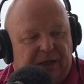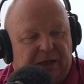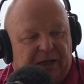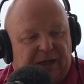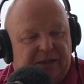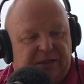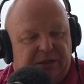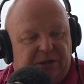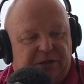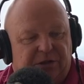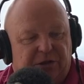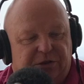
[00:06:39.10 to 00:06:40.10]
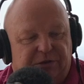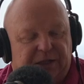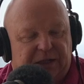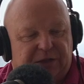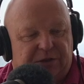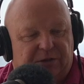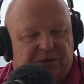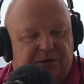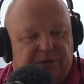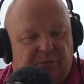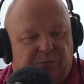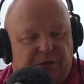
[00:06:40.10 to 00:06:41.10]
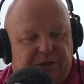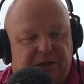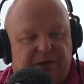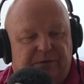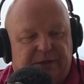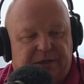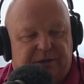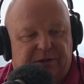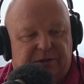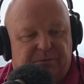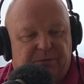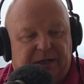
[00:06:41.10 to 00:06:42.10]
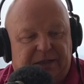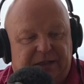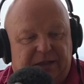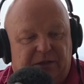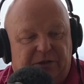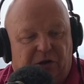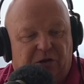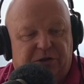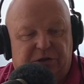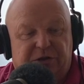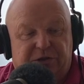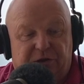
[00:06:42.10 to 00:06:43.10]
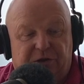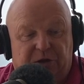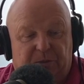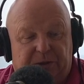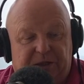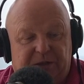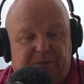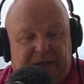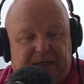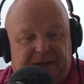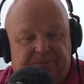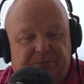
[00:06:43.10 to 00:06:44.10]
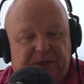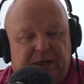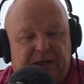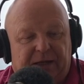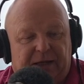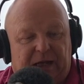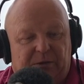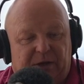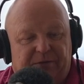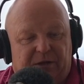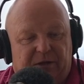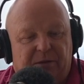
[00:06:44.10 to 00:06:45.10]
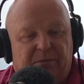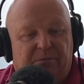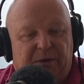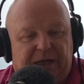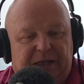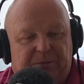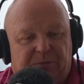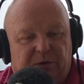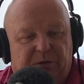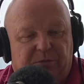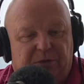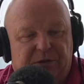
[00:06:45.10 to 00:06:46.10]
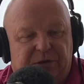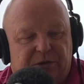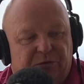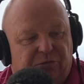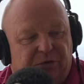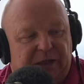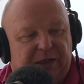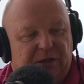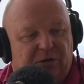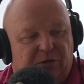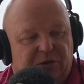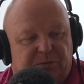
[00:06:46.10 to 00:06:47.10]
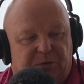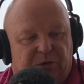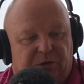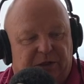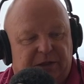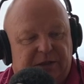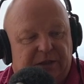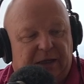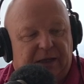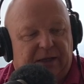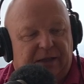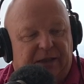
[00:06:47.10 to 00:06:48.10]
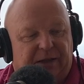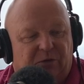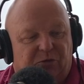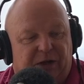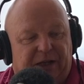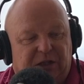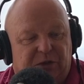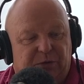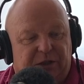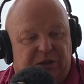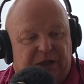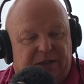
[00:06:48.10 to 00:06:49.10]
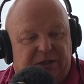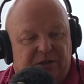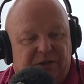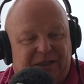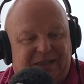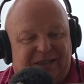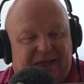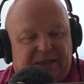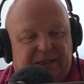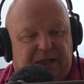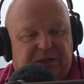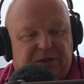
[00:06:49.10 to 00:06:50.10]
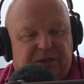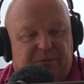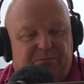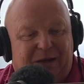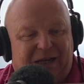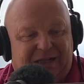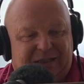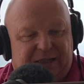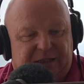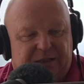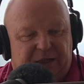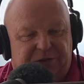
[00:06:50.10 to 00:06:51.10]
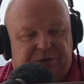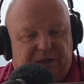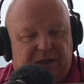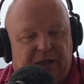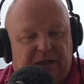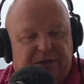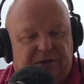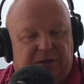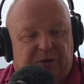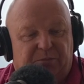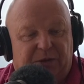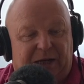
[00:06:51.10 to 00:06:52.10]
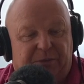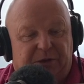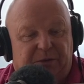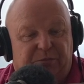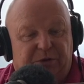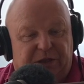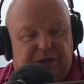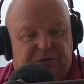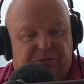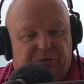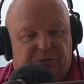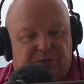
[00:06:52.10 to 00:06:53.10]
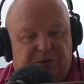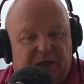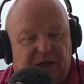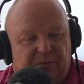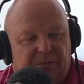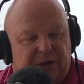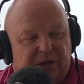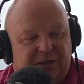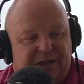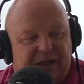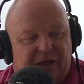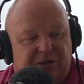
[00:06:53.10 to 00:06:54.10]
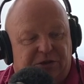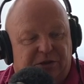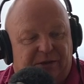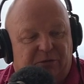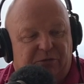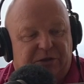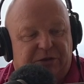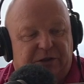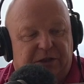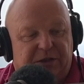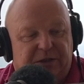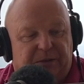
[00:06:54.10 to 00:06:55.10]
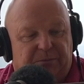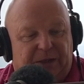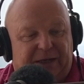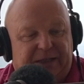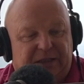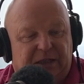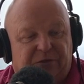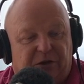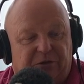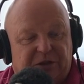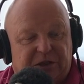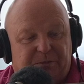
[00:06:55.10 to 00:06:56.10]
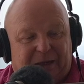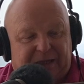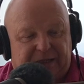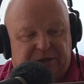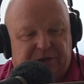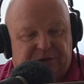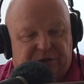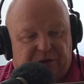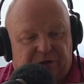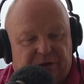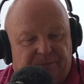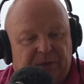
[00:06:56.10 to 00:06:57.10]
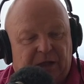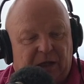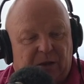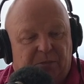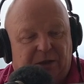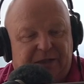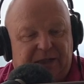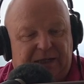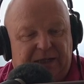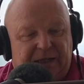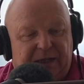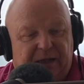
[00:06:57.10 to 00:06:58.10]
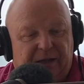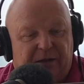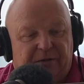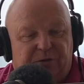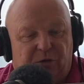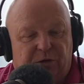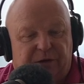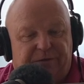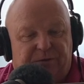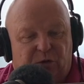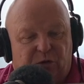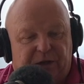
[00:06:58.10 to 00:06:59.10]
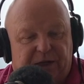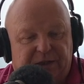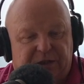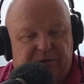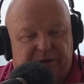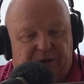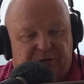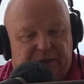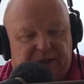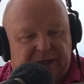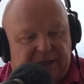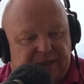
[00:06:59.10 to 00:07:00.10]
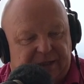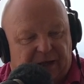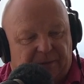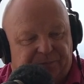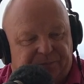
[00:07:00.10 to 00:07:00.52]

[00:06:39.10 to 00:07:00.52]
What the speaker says: As third country nationals, British visitors may still not just turn up in Spain. However, many appointments, real or spurious, they've arranged with jesters, estate agents and banks, etc., to comply with the British rules because they are travel restrictions in place as far as Spain is concerned, particularly for the fortnight surrounding Easter.